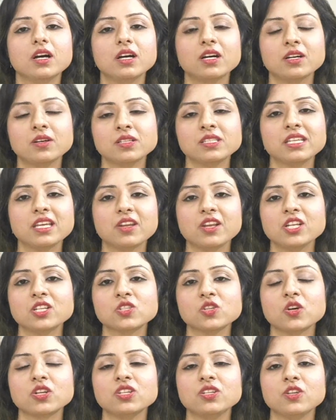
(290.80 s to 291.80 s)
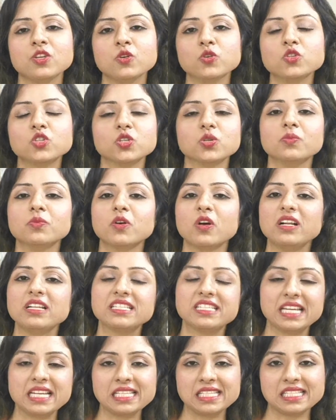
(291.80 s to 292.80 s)
a series on YouTube called
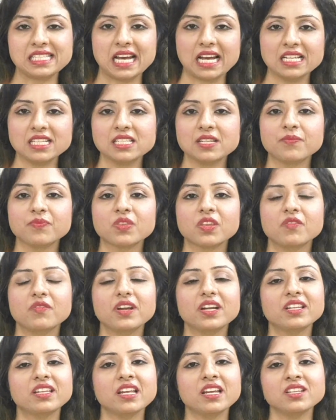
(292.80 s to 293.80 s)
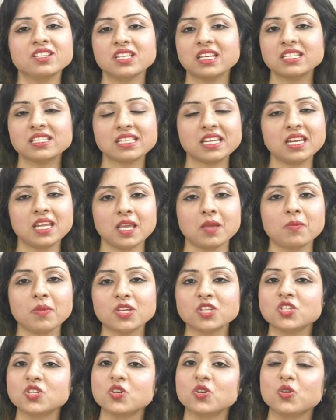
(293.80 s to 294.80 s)
Just Dance where they're just an
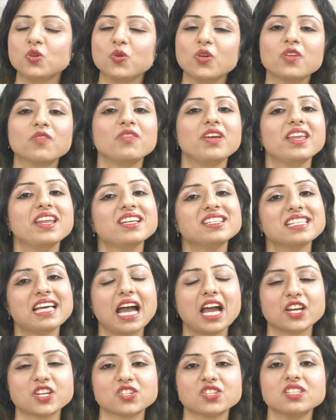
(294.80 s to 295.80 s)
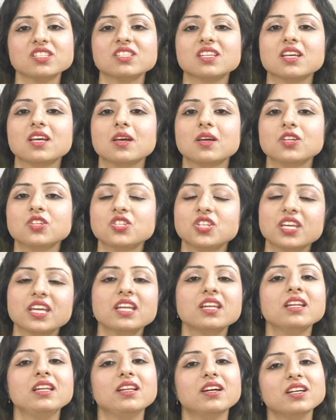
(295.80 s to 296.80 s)
image doing various actions. She
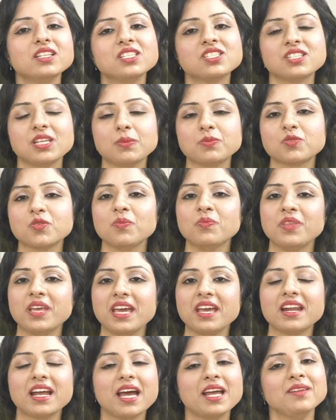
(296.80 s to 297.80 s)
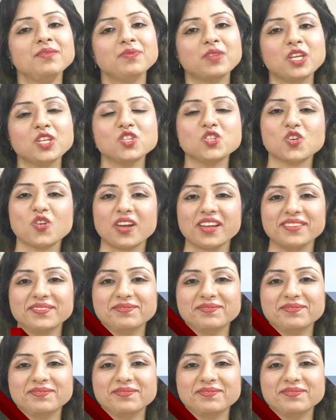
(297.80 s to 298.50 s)
can learn steps from there and enjoy.